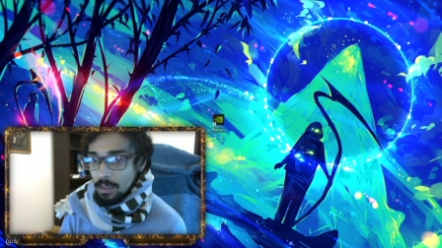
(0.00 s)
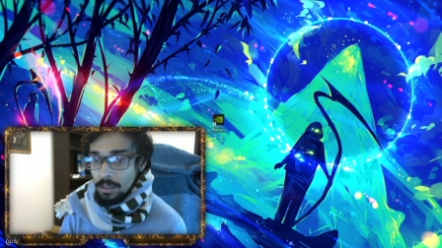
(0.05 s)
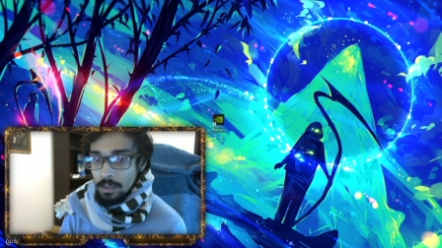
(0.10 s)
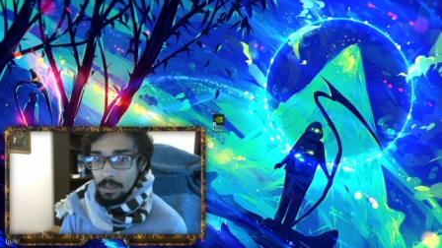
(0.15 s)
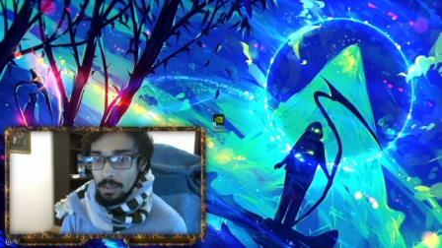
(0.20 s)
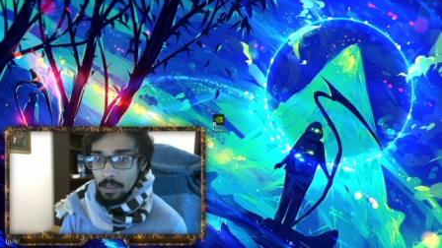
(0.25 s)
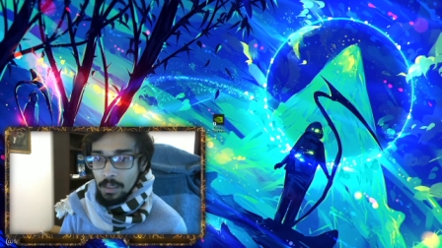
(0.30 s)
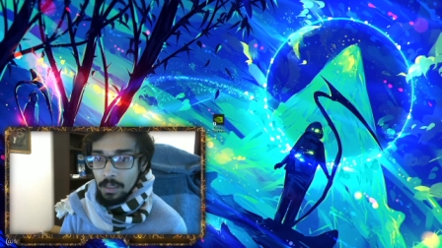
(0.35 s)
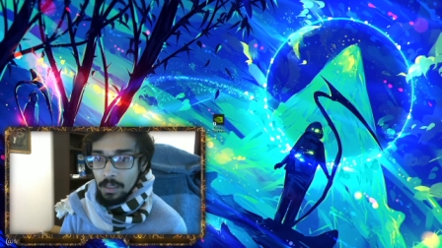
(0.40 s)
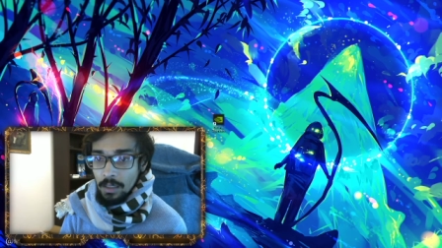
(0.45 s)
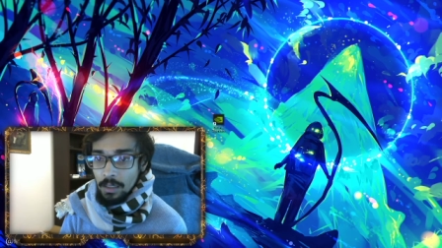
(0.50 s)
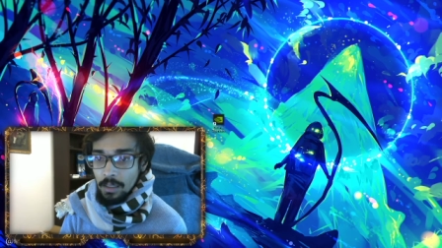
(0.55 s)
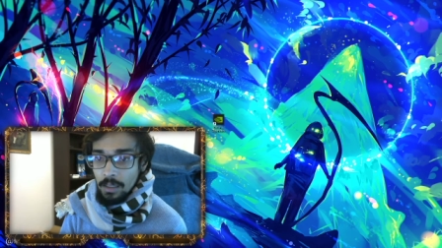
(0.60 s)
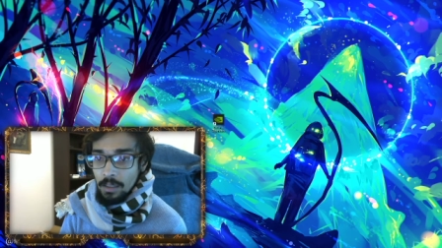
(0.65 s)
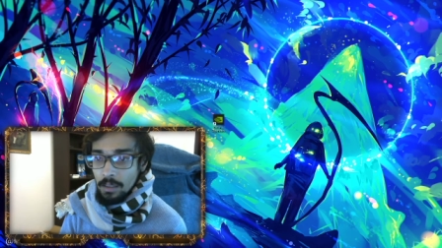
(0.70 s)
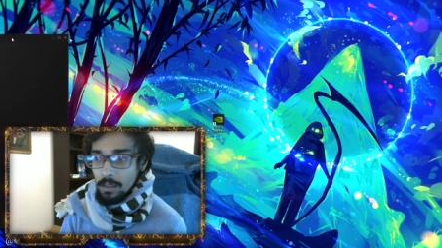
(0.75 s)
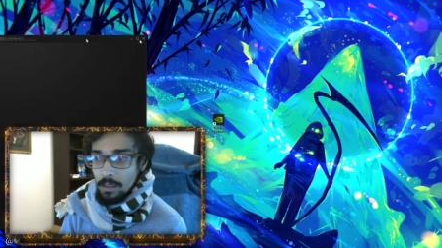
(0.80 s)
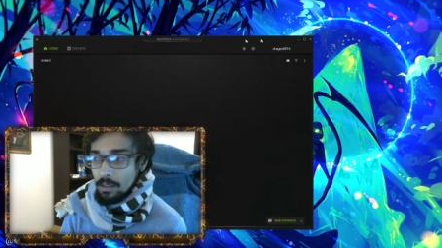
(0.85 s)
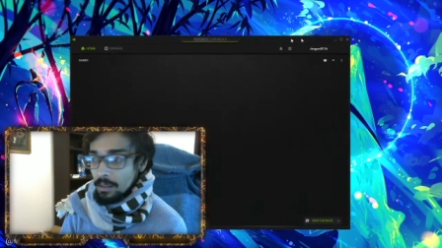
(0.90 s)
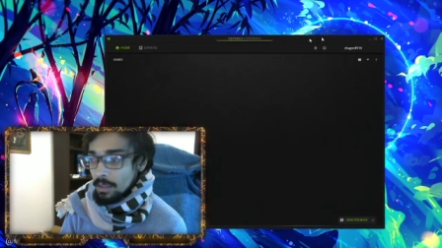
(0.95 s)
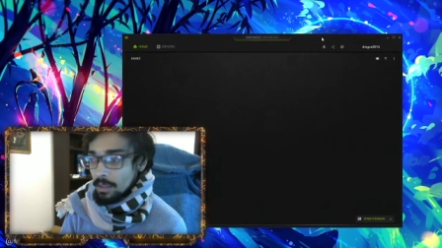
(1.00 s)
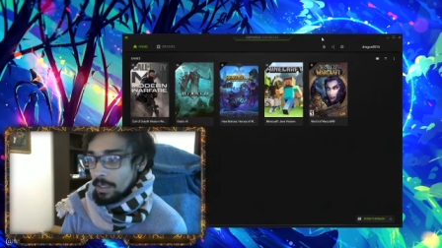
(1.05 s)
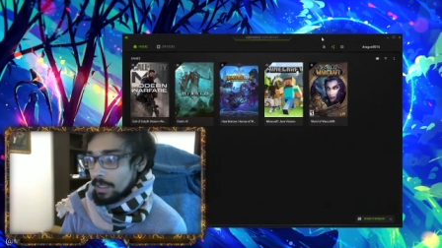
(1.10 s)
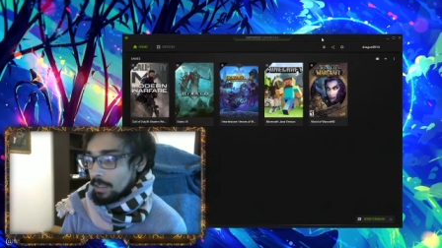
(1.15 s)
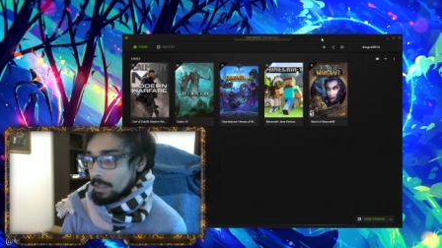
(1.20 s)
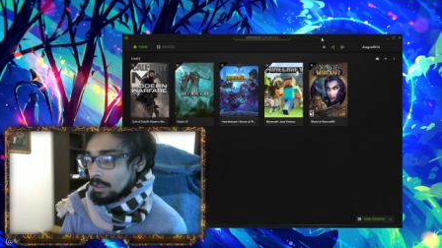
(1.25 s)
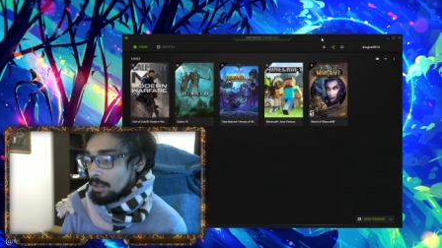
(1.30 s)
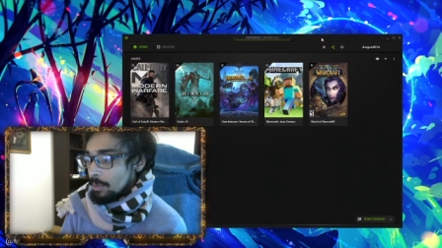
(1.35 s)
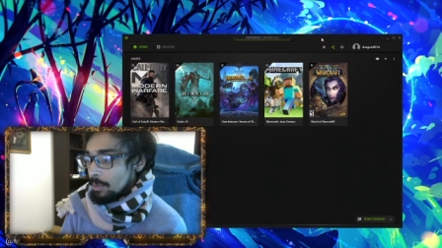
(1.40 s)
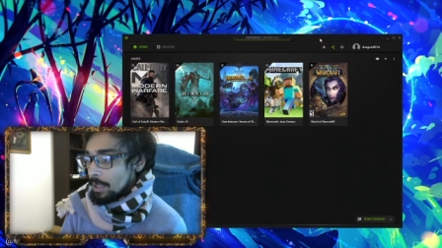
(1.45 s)
the
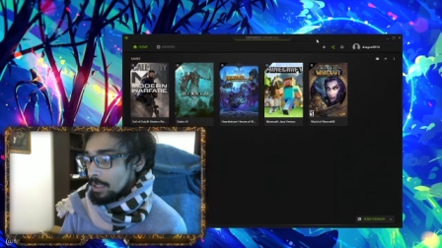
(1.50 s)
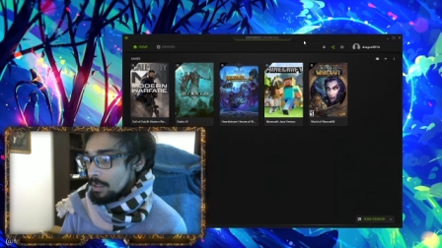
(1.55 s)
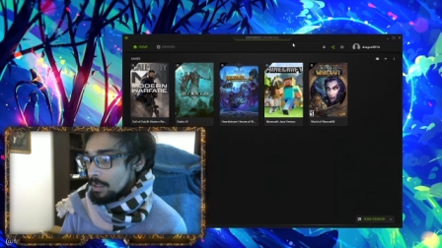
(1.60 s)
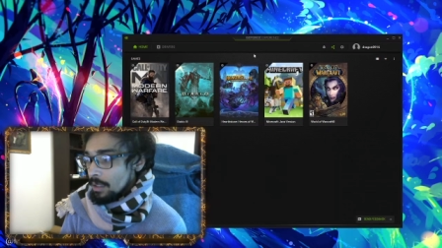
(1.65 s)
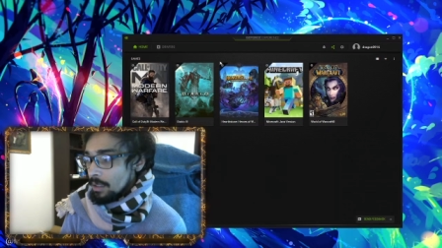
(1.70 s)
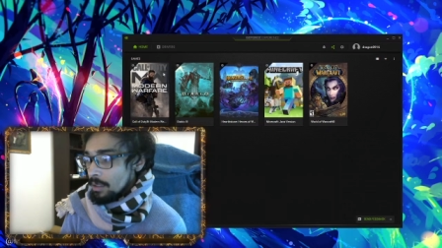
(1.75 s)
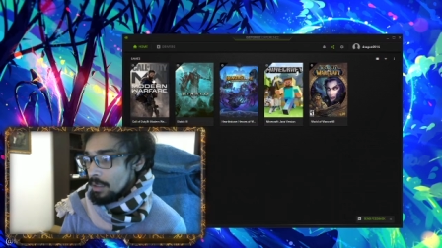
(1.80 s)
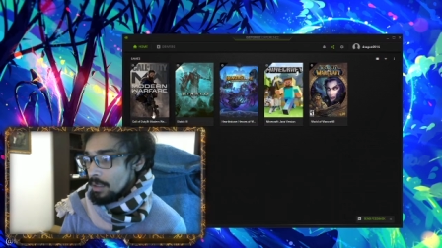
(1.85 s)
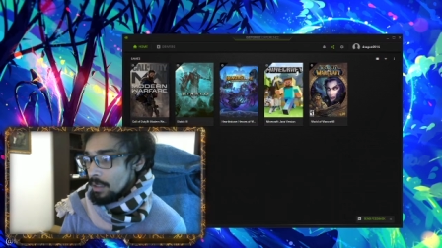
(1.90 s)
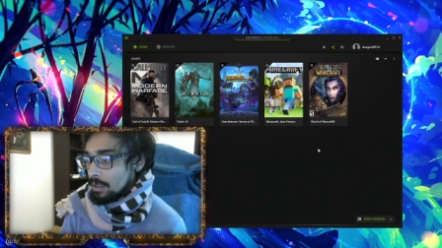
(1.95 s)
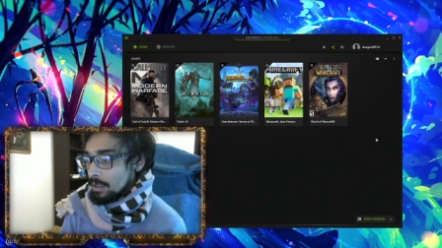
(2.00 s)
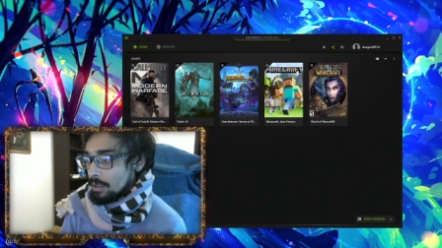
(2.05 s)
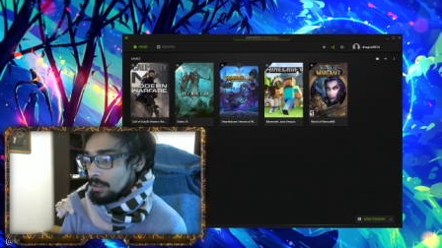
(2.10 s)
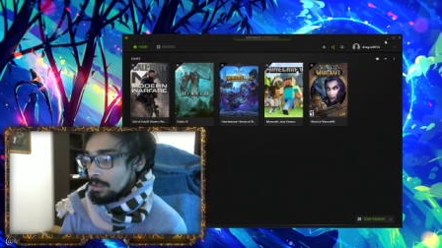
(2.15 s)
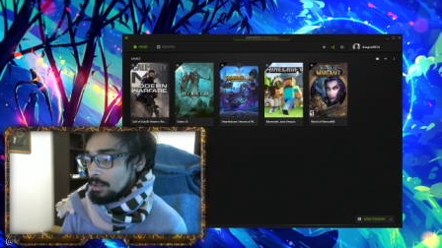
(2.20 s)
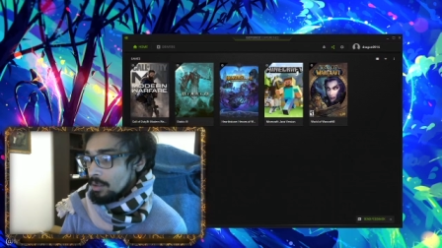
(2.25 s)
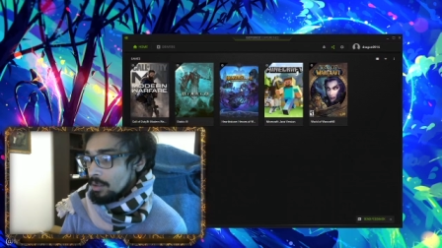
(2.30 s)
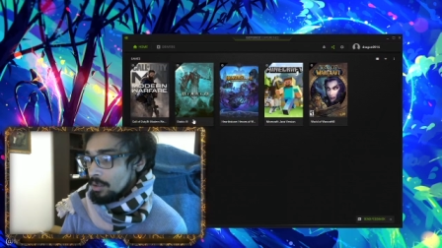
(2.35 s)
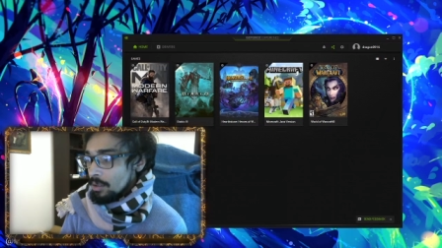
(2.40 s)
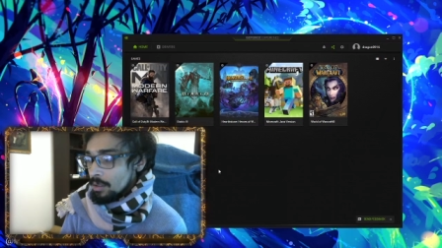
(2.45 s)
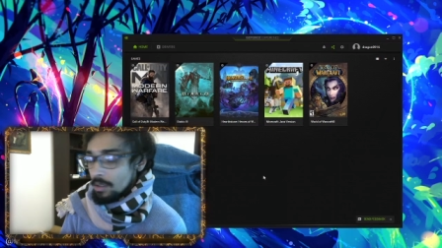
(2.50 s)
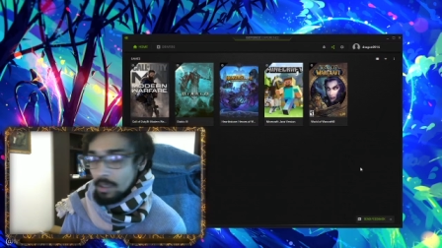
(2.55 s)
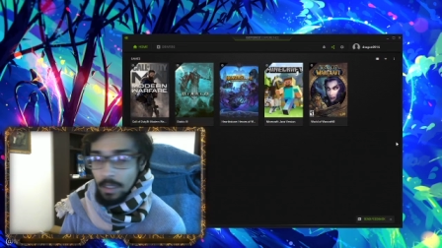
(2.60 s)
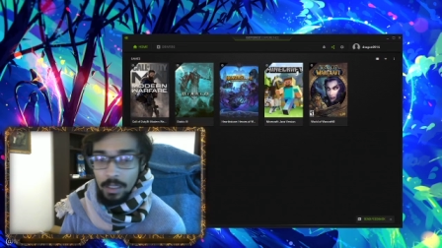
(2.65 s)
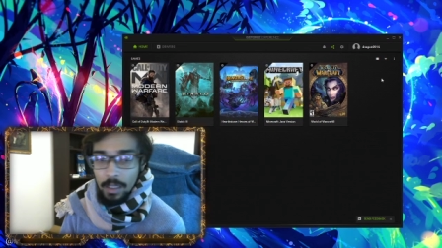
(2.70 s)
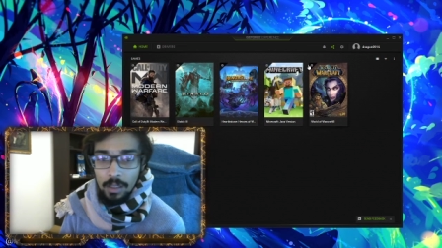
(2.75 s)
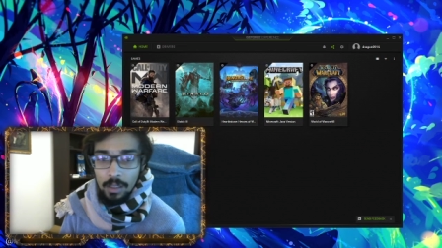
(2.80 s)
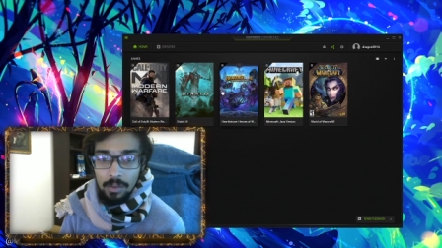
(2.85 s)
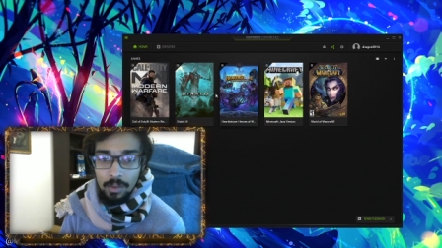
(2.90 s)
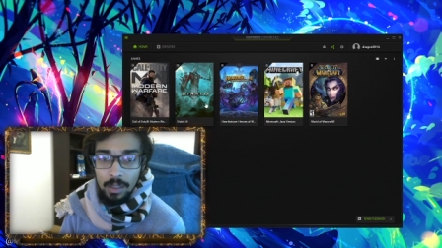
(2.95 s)
error message it just goes
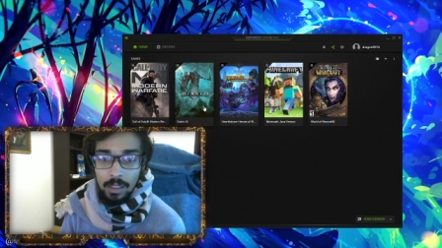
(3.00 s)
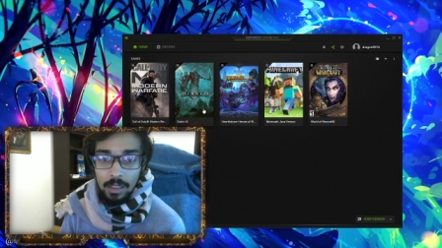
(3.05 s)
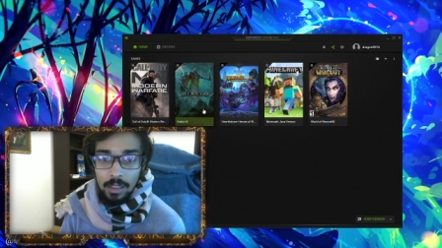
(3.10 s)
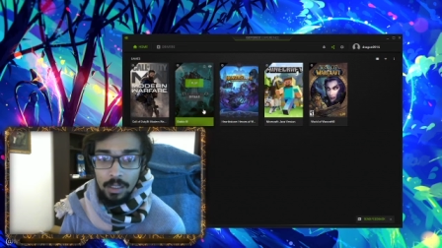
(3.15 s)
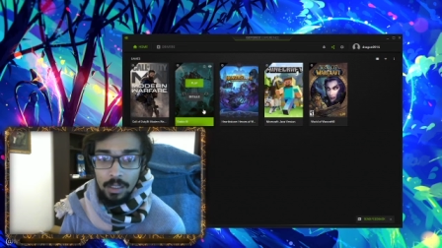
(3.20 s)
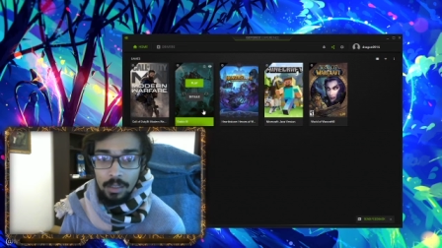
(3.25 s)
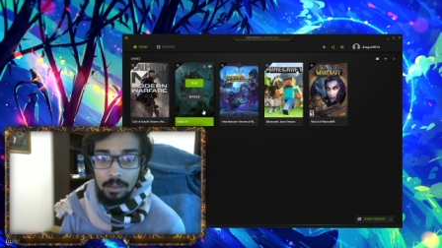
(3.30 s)
straight to it